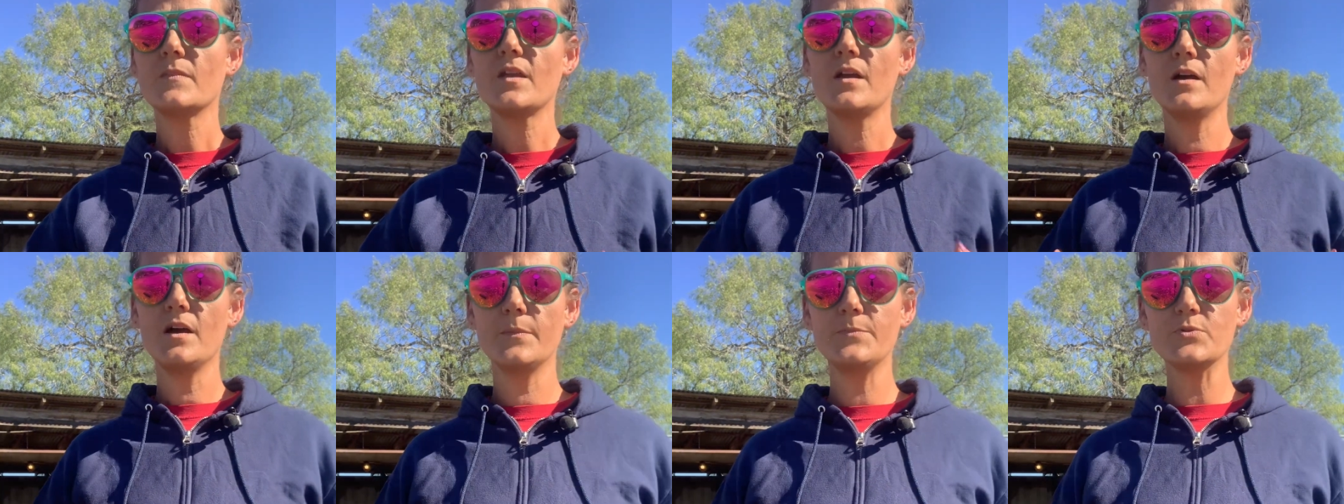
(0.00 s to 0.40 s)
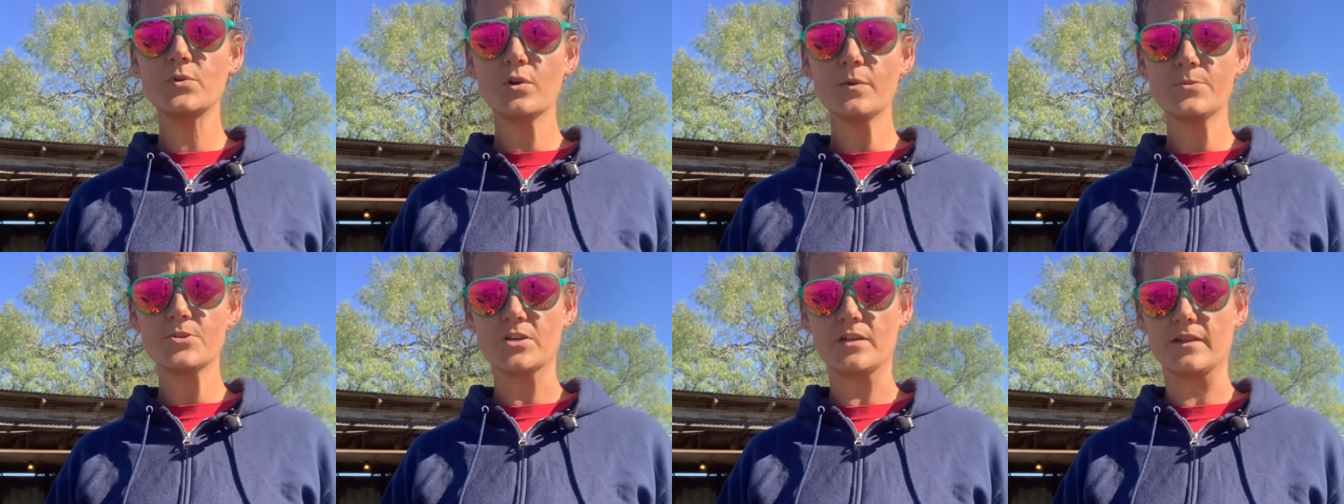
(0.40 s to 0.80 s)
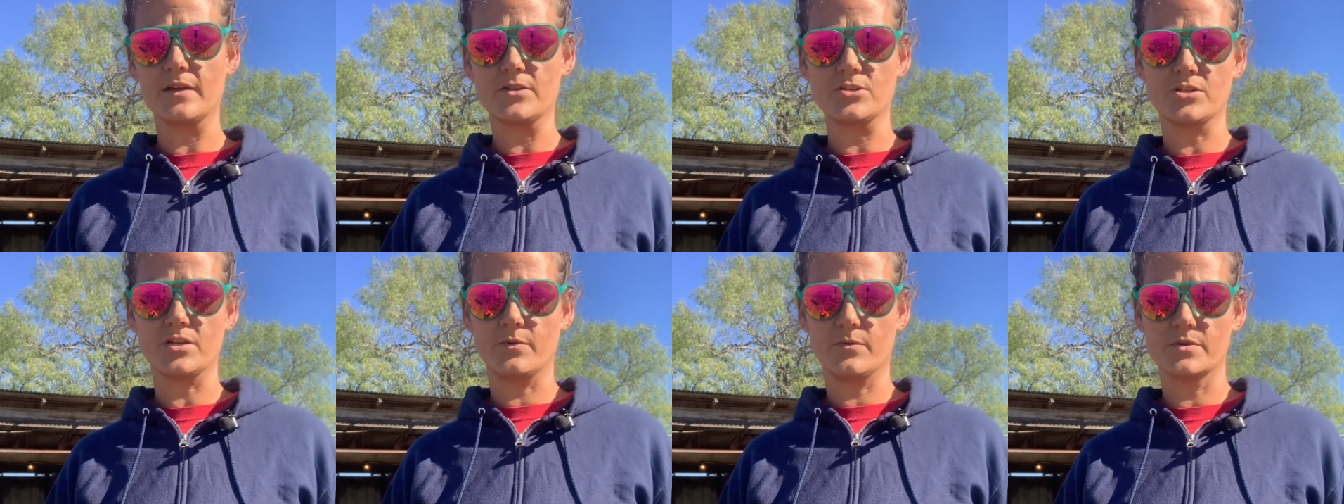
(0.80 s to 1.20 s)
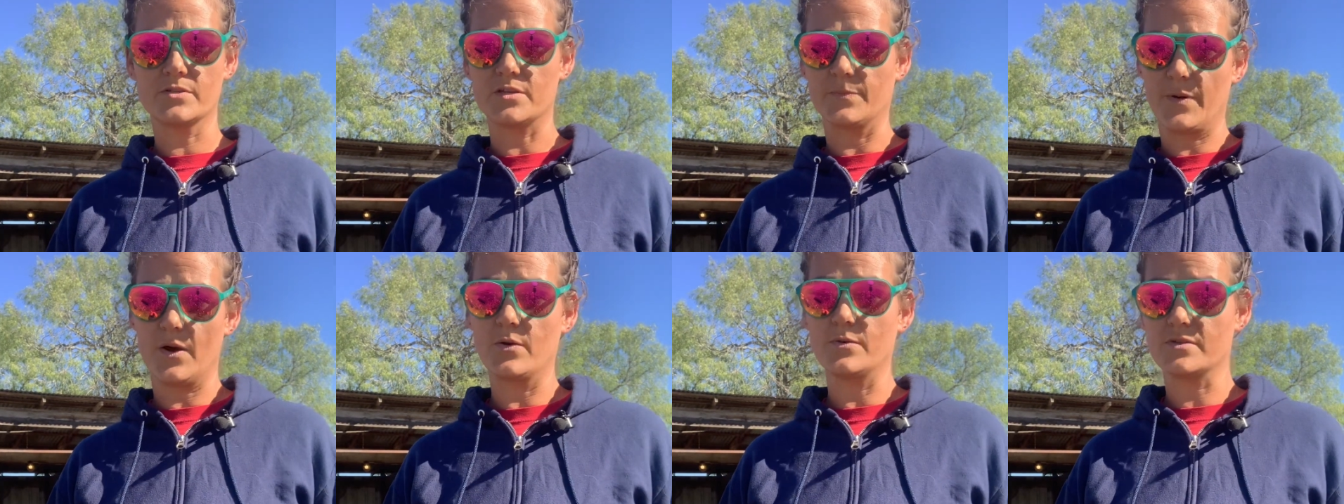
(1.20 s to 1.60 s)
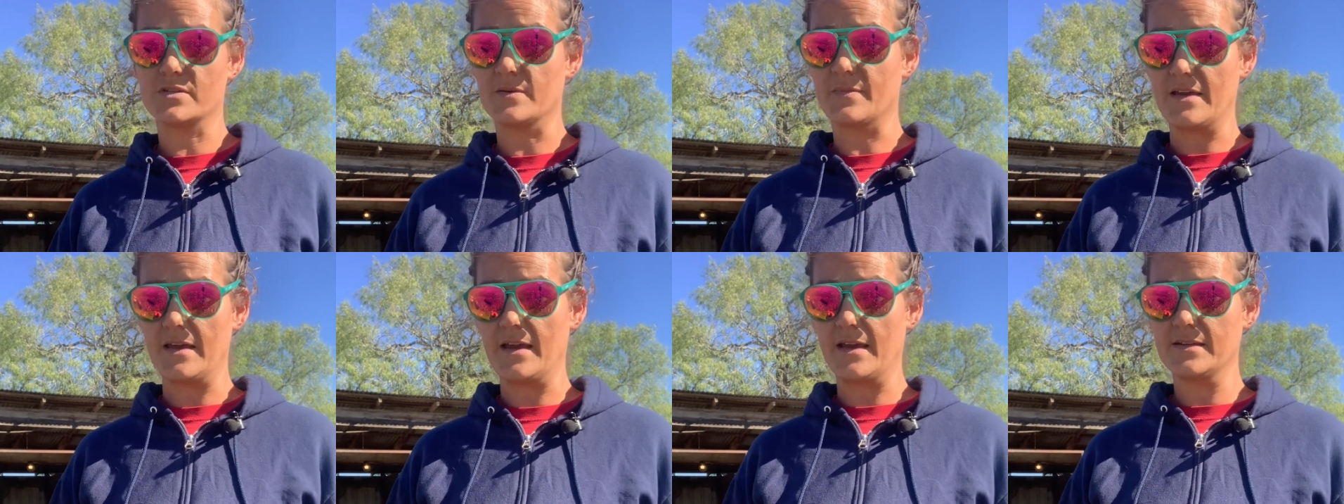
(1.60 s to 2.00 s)
absorption that she was supposed to
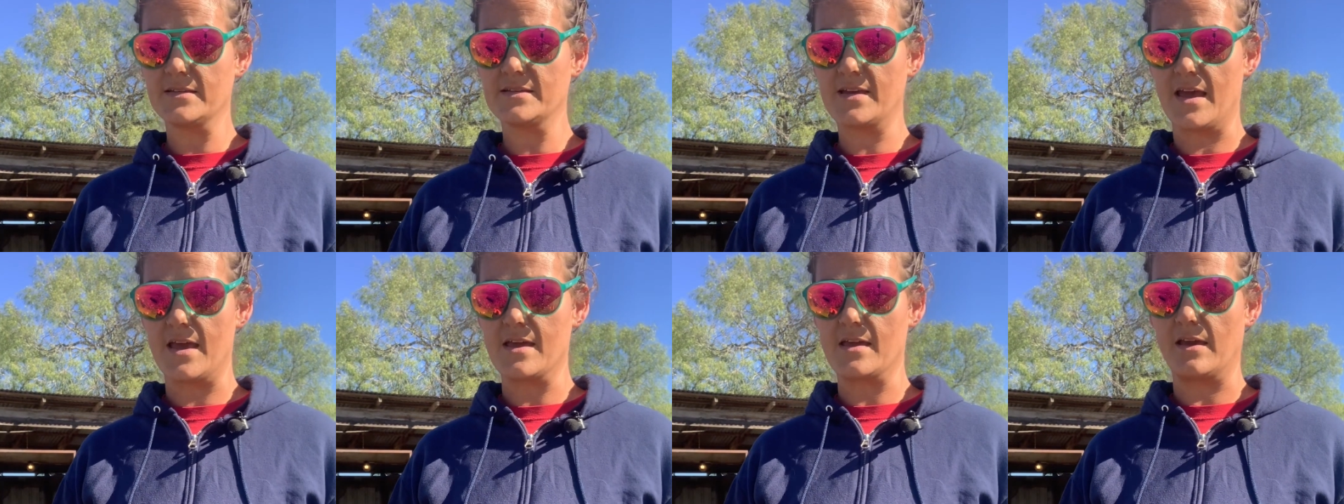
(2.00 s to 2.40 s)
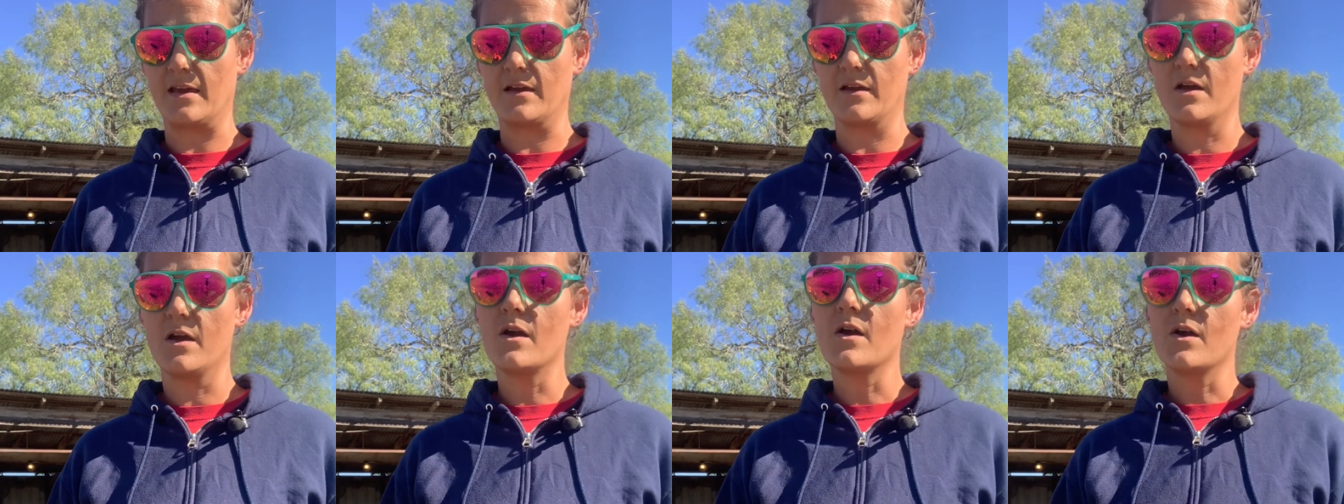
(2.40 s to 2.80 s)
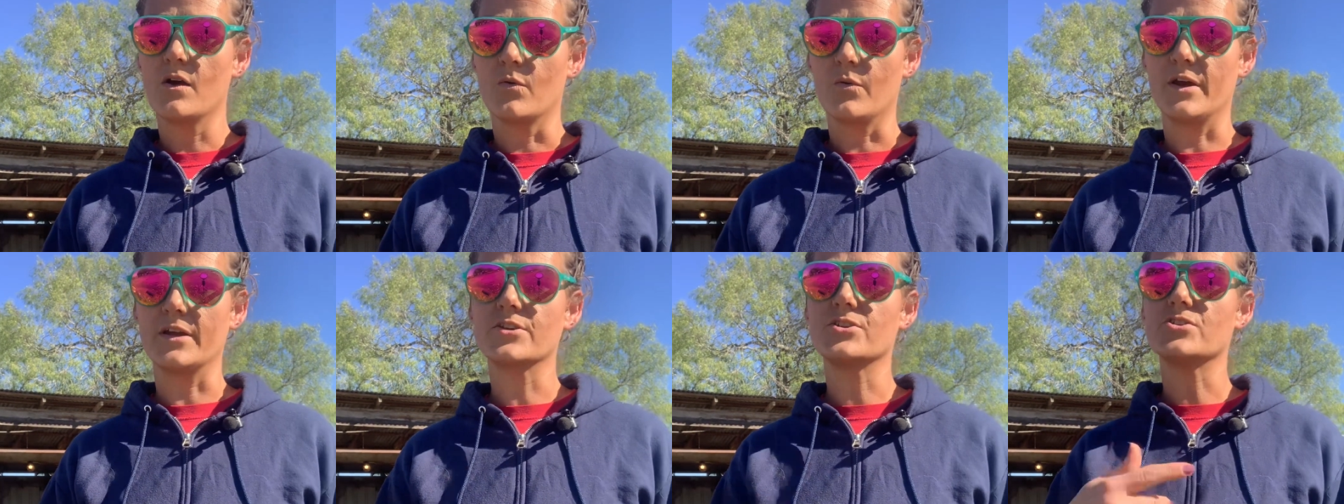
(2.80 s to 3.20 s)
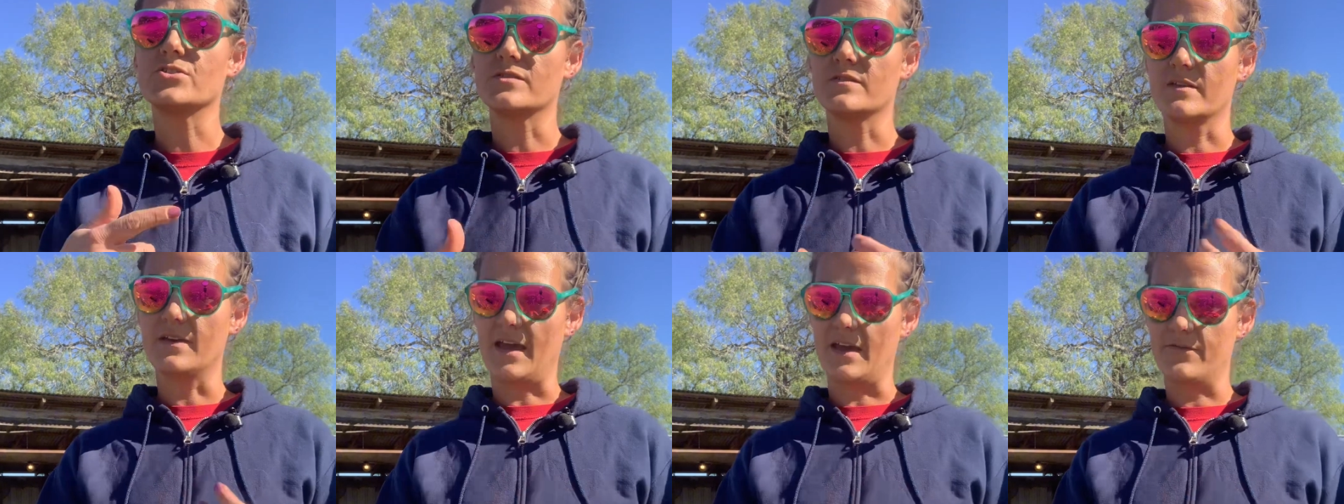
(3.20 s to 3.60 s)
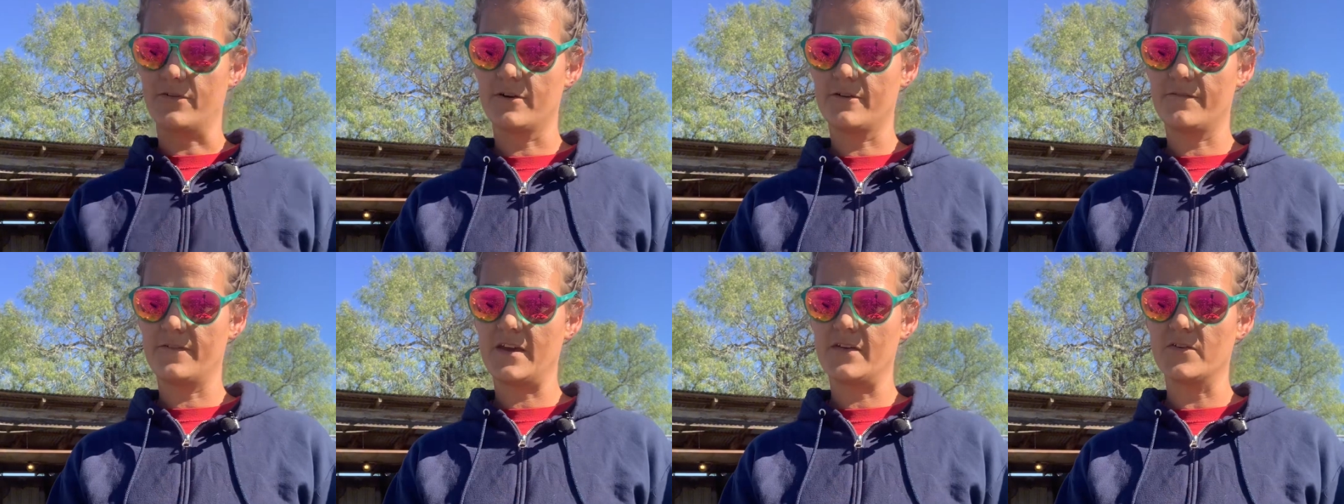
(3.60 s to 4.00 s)
be intaking, which gave her
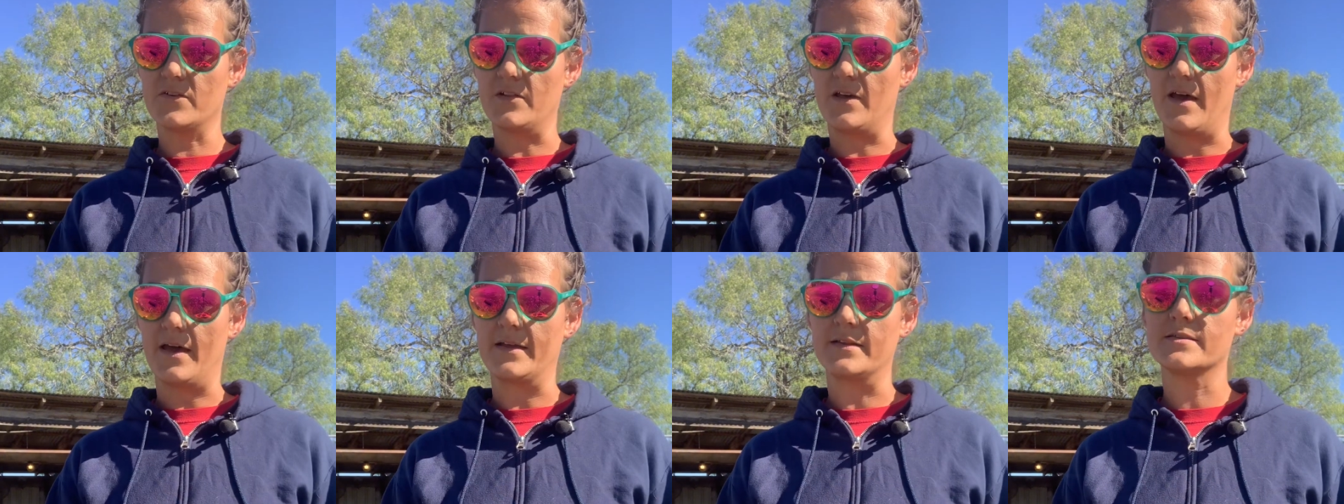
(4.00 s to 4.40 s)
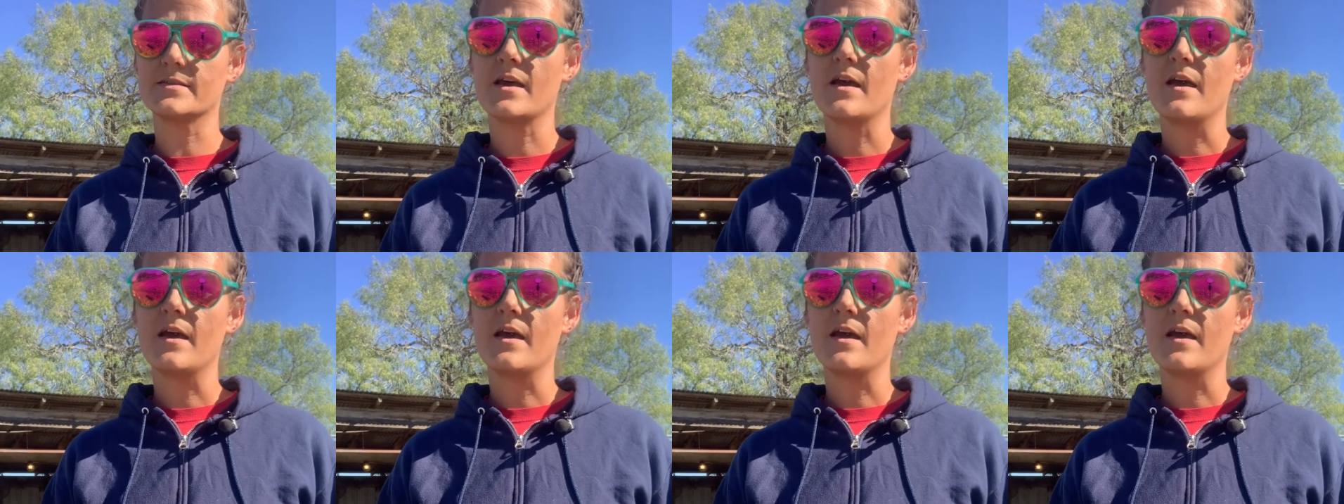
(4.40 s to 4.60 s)
fever lines.